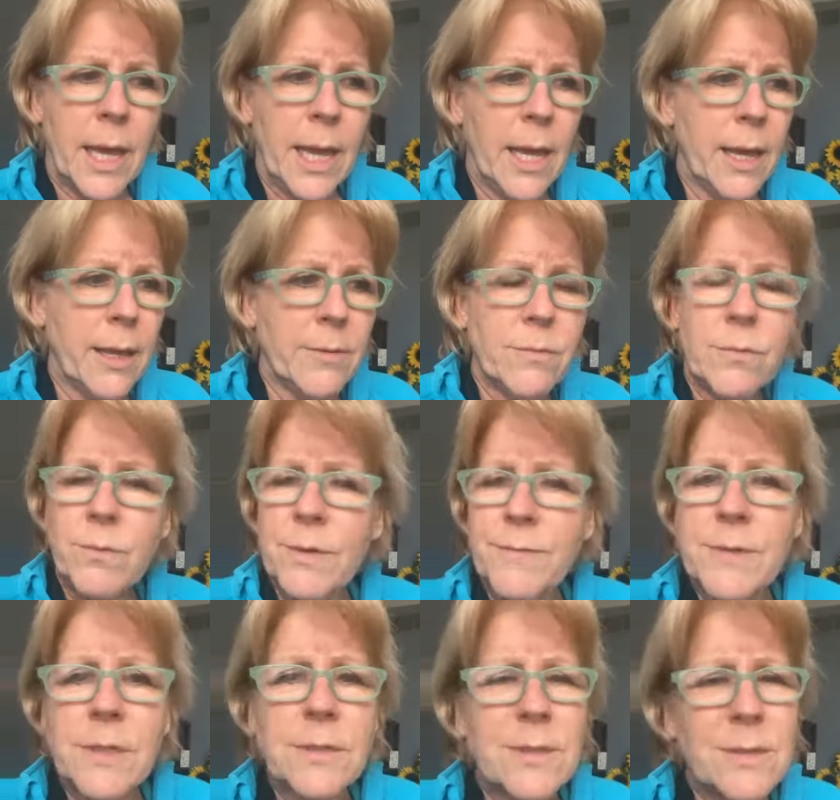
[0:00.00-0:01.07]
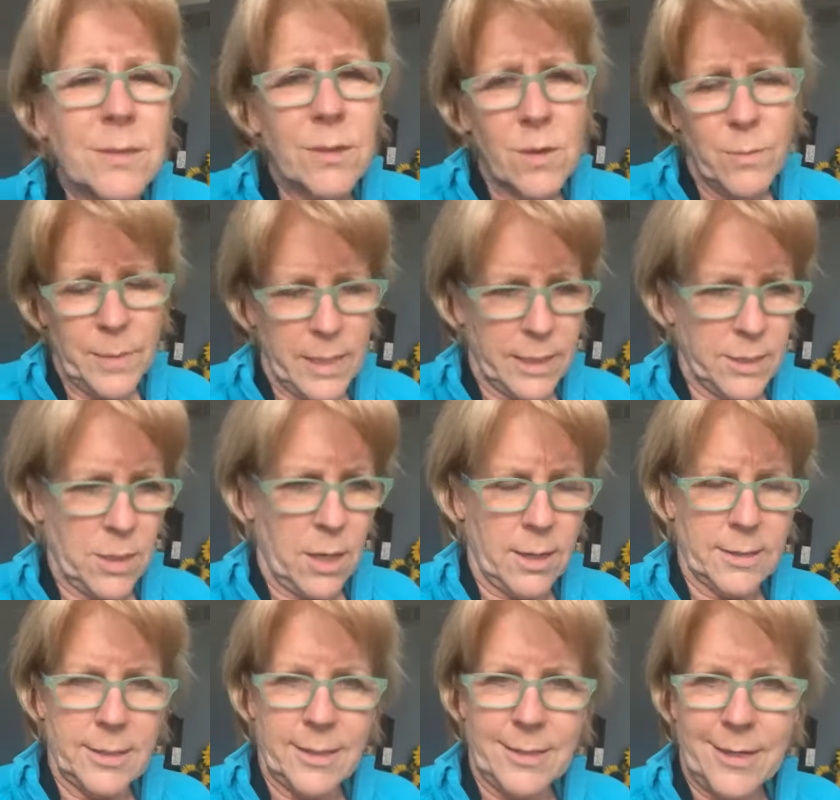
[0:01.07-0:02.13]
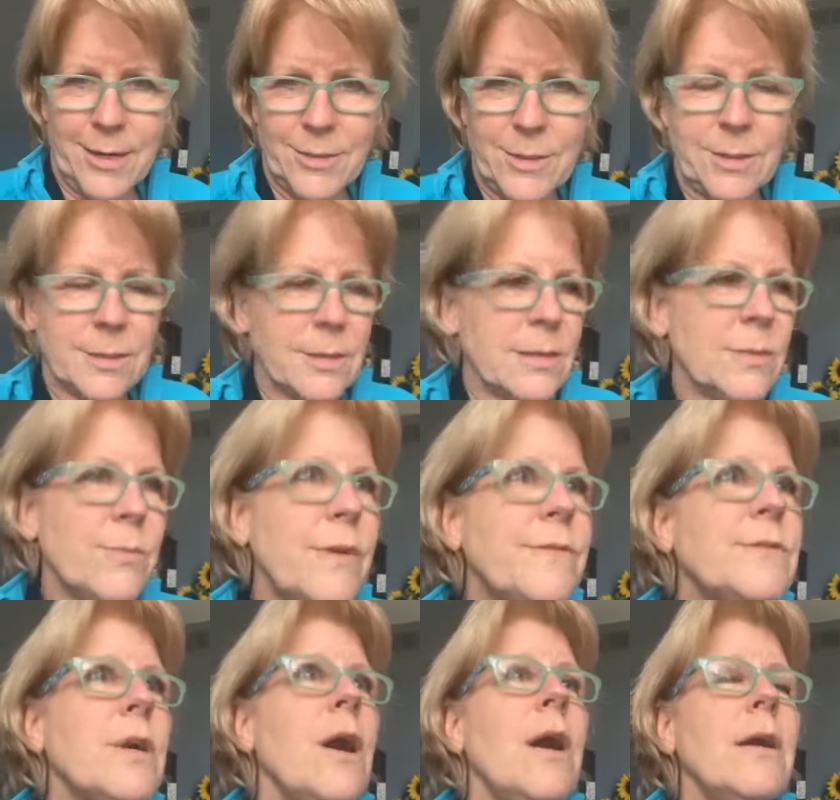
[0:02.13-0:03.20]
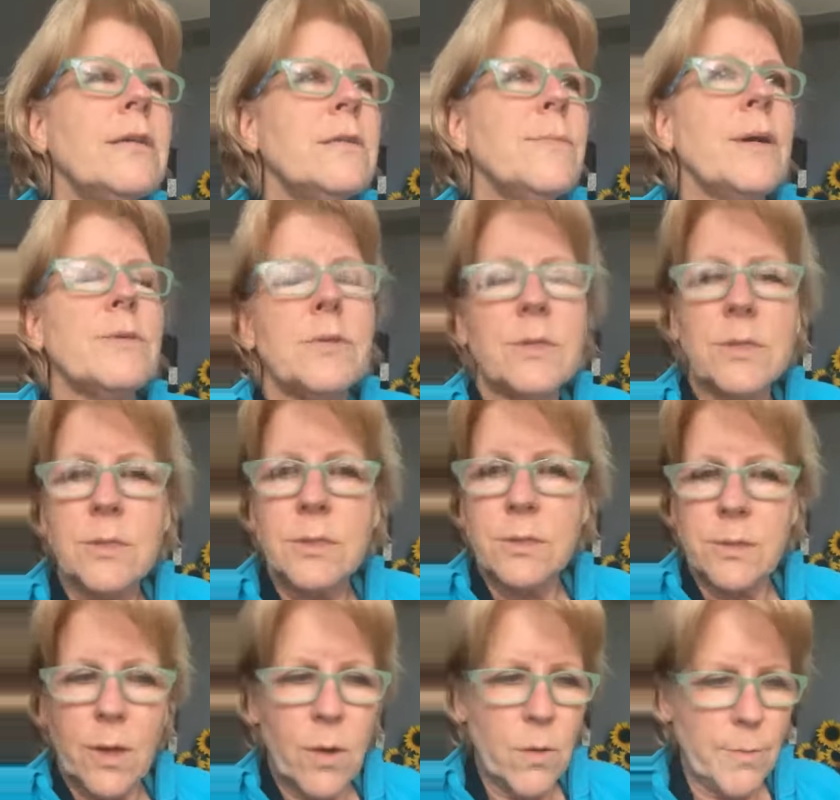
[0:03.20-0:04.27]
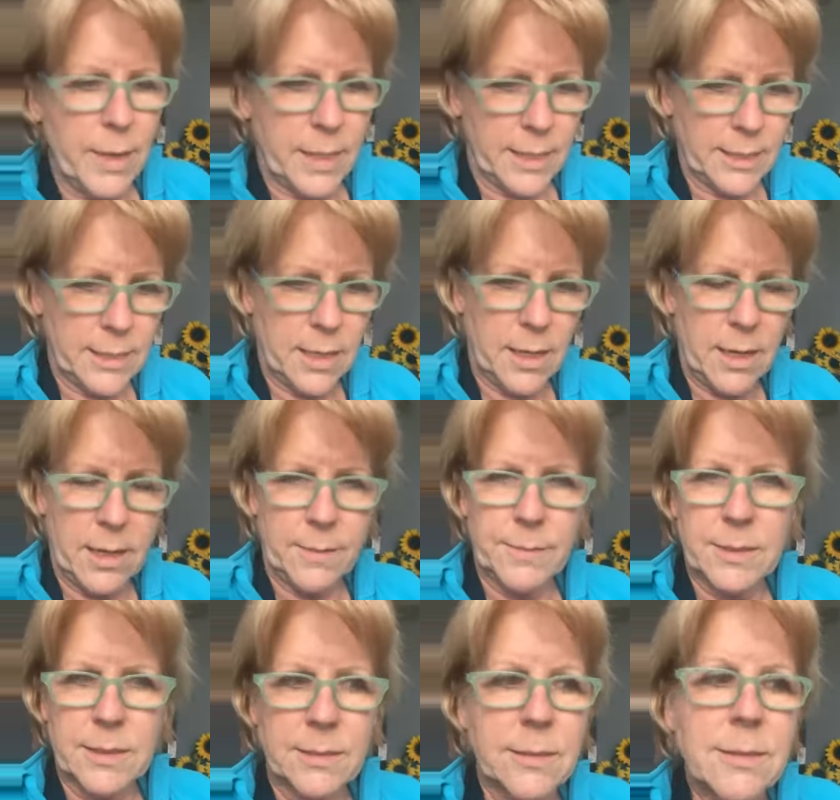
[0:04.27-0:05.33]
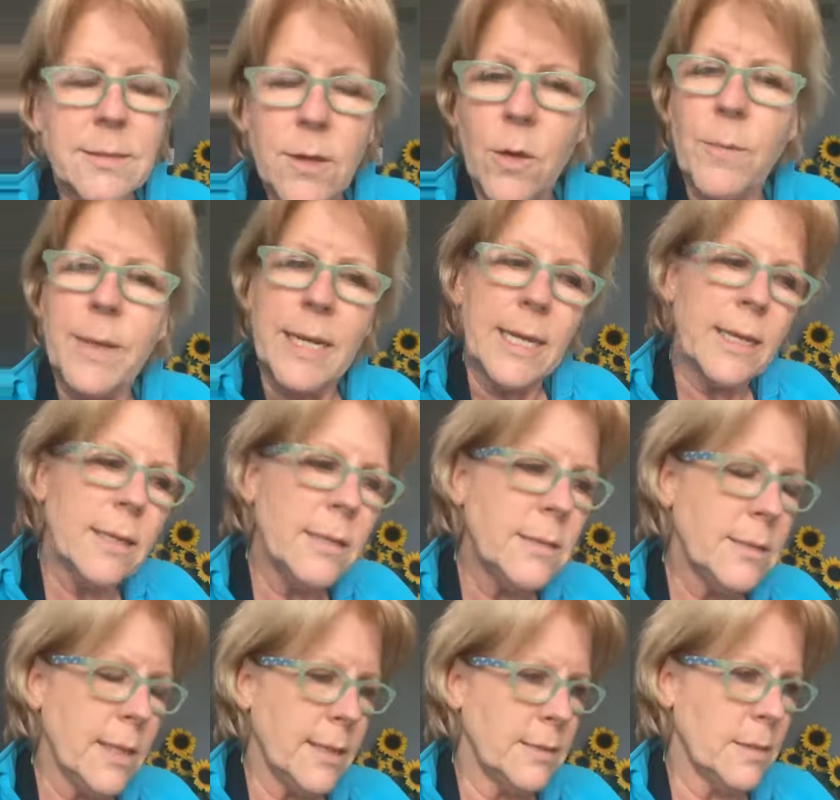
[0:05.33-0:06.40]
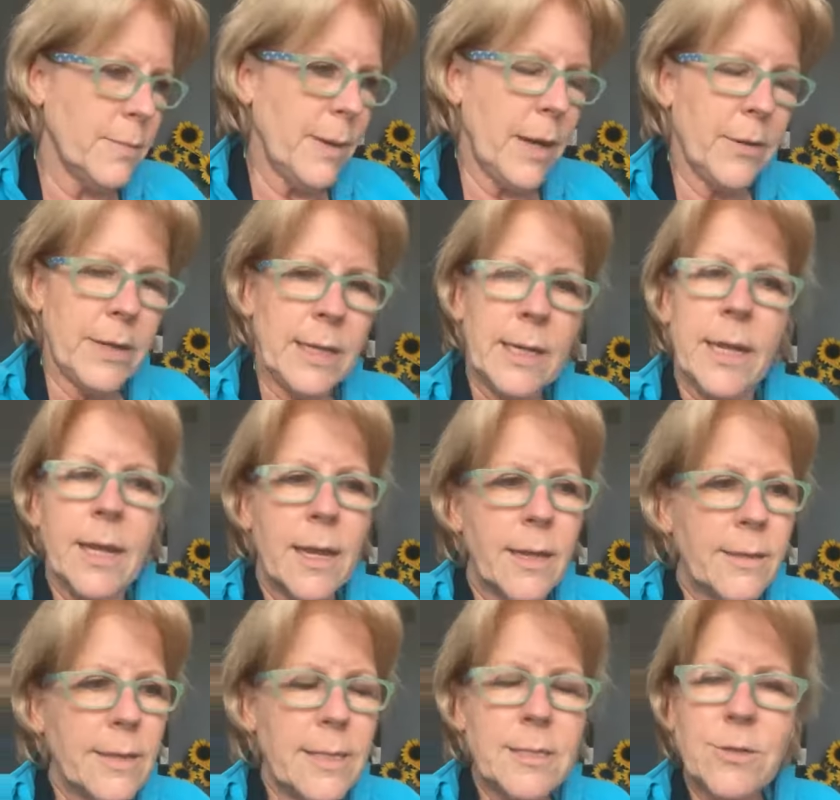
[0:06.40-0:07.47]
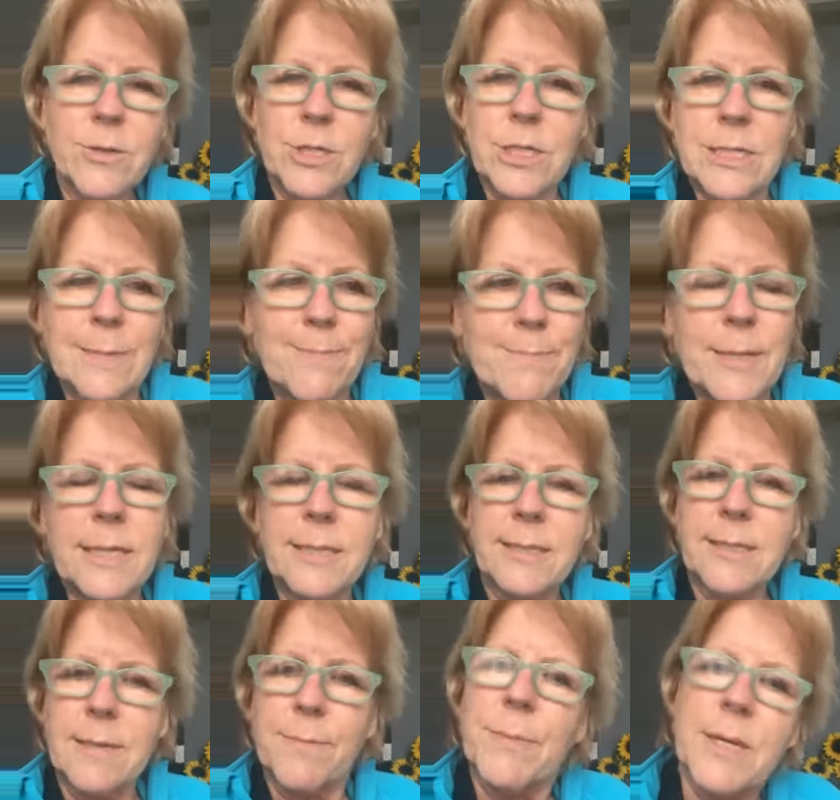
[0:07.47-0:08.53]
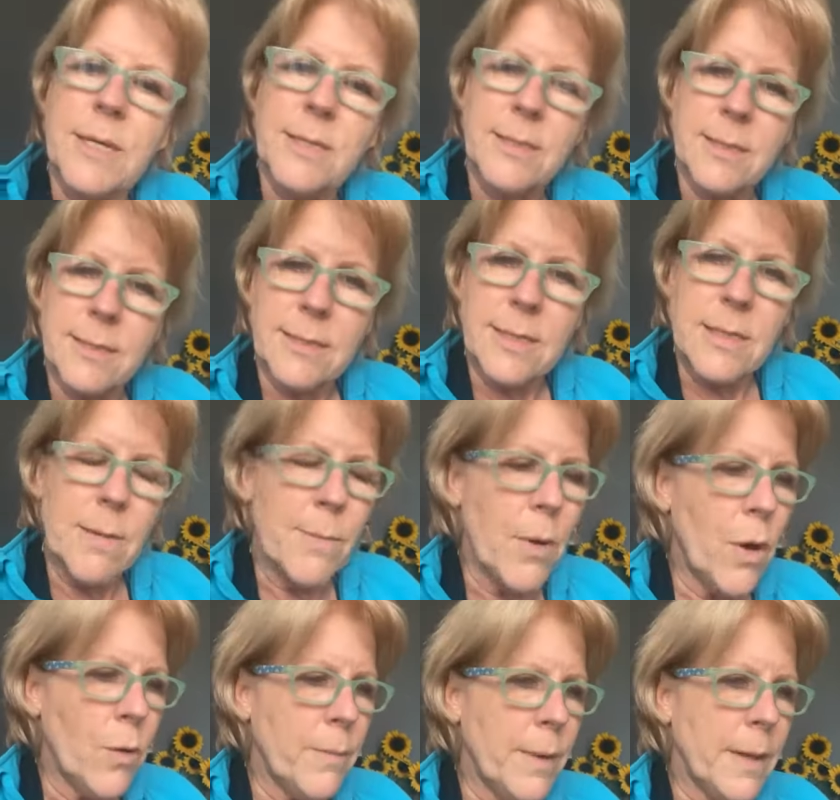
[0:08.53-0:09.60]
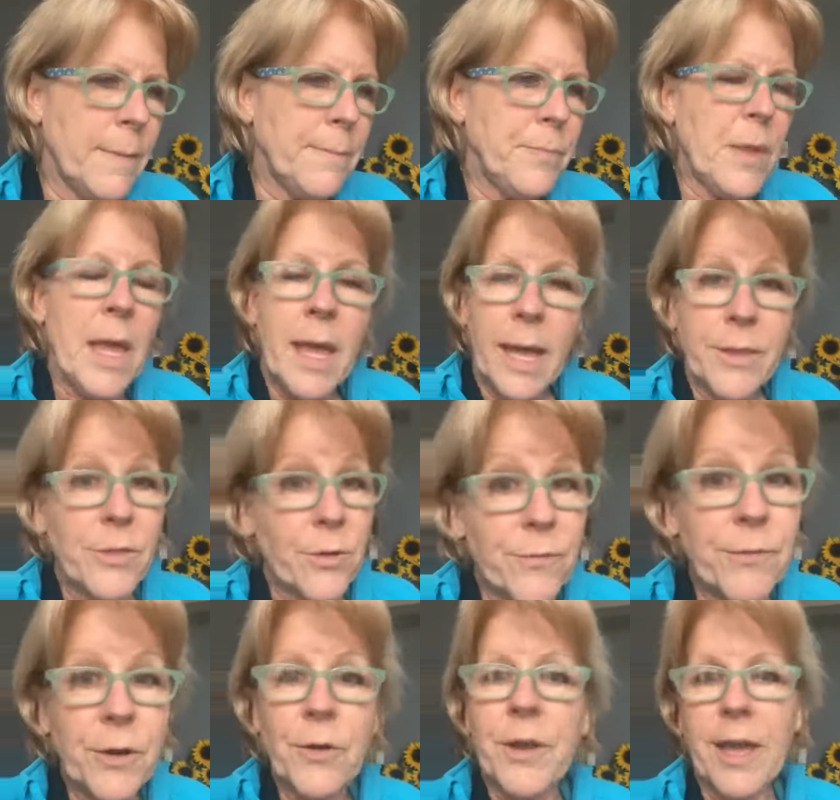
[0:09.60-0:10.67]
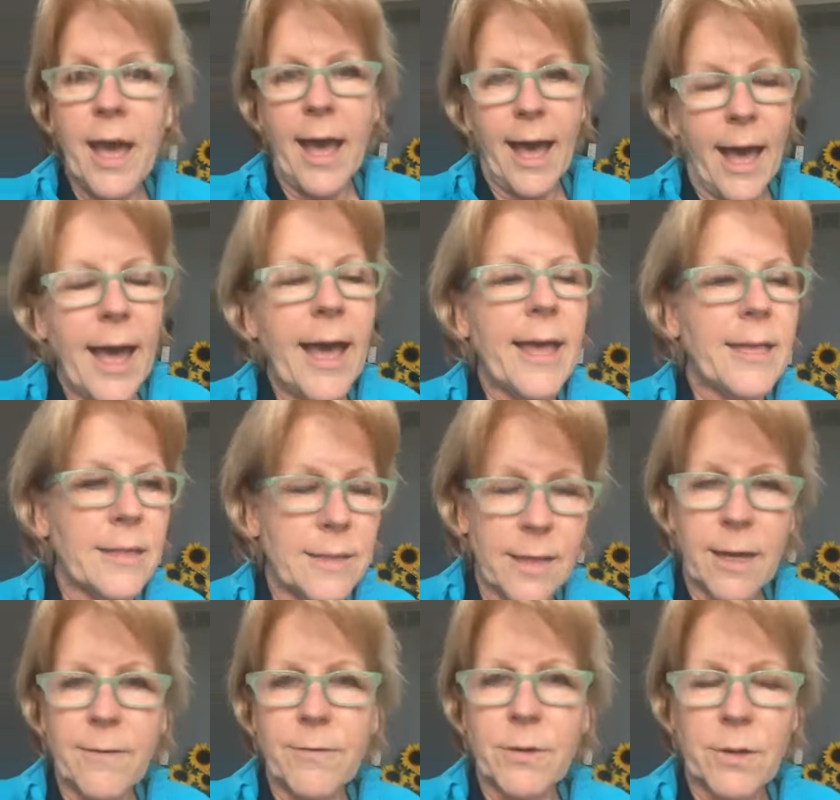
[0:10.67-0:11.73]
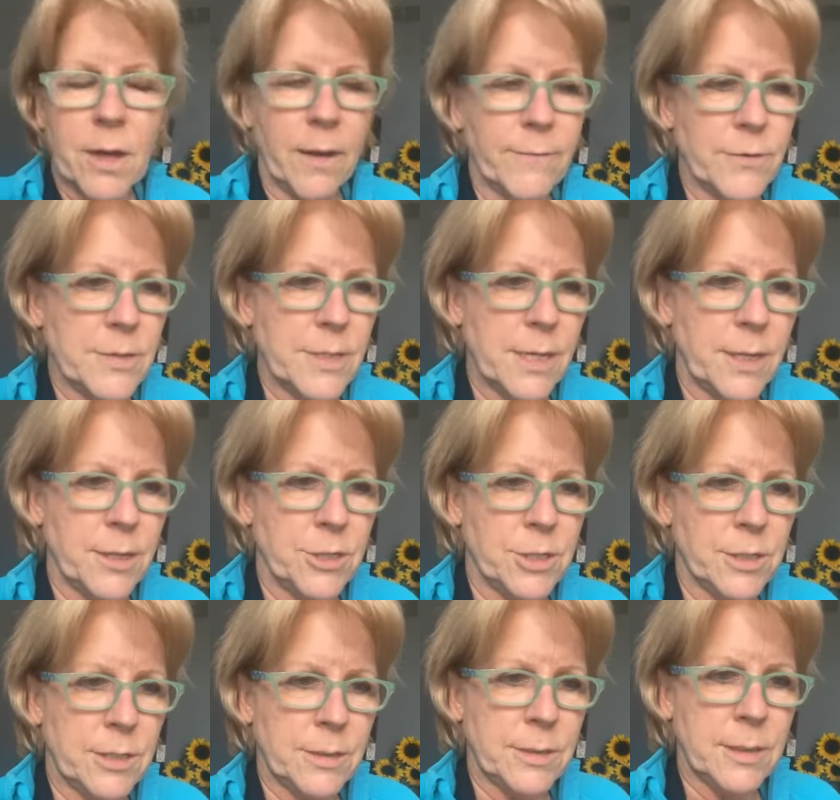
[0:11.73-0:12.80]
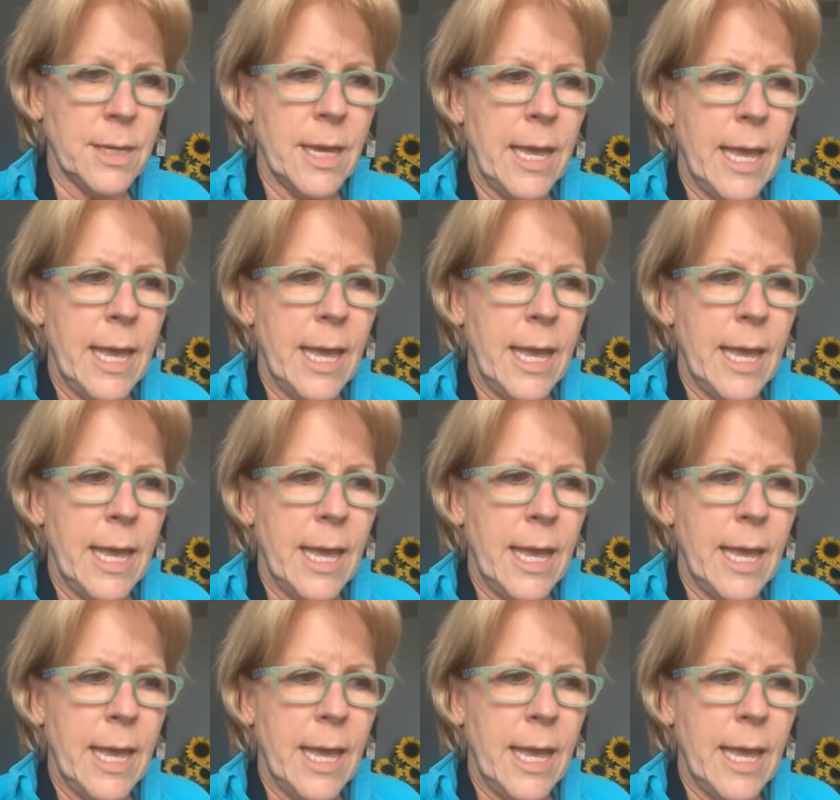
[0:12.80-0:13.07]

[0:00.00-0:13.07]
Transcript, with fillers: And we've done so many talks on narcissism. We've talked about this so many times and so many insights about it. These are just bits and pieces in the moment, and they're very high level conversations.